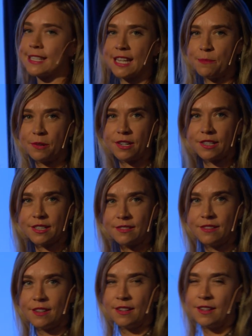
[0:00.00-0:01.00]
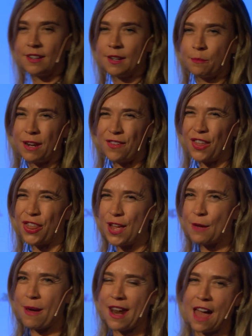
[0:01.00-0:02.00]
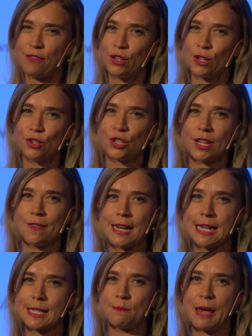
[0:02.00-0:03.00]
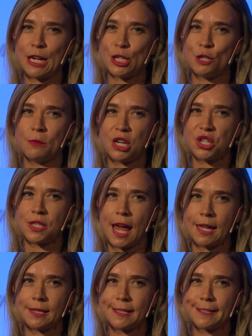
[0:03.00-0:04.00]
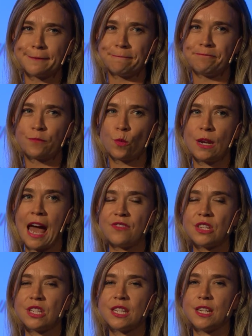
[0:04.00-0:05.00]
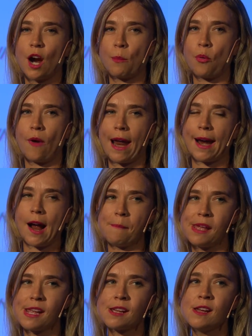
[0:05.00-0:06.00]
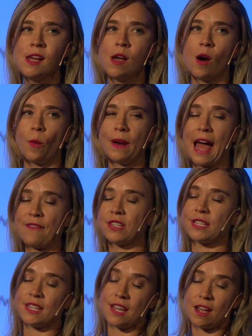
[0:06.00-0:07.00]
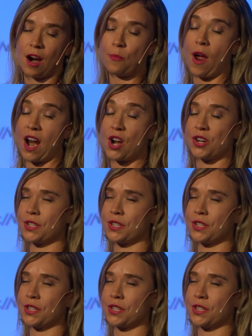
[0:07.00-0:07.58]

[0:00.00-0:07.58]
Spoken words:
sleepers, but if you think about evolution, that doesn't make too much sense. We'd have to see our prey coming, or we'd have to see our predators